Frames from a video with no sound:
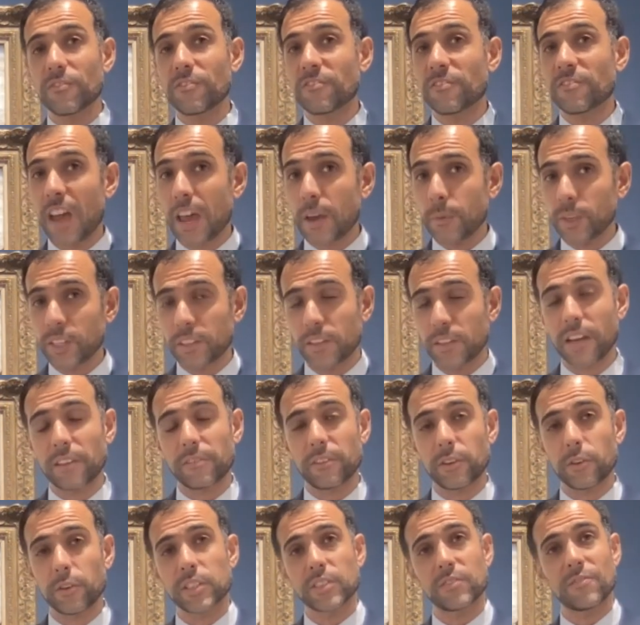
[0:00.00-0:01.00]
very
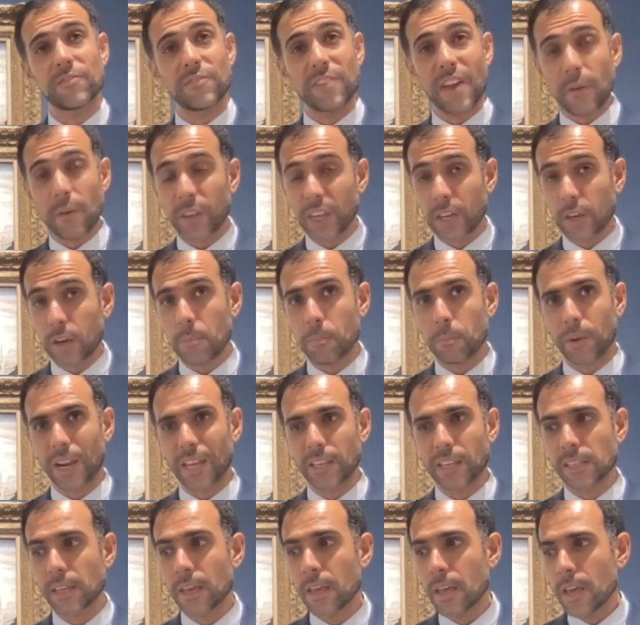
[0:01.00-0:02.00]
diverse, very
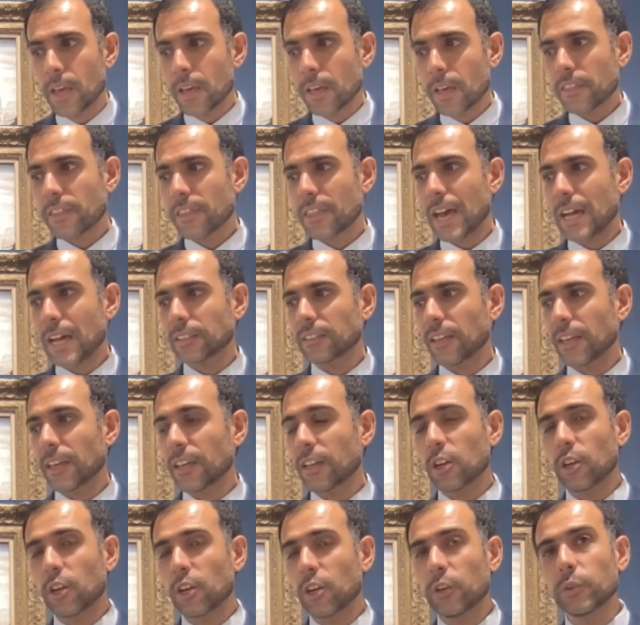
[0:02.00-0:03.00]
complex, that
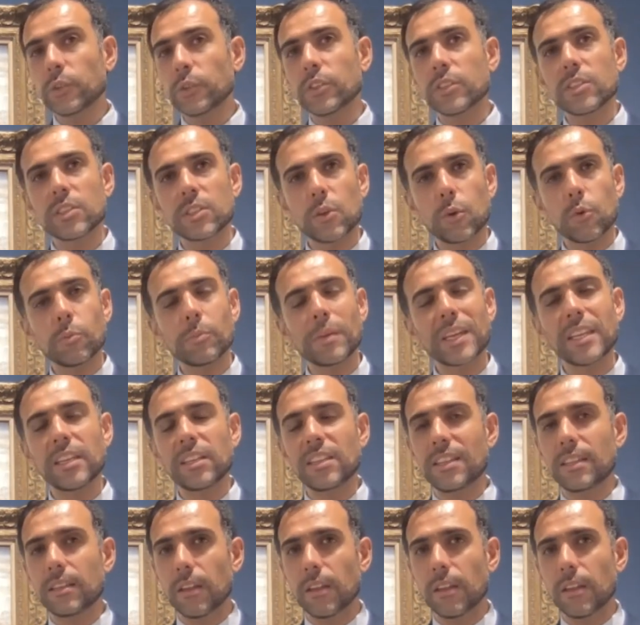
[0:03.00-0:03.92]
included so many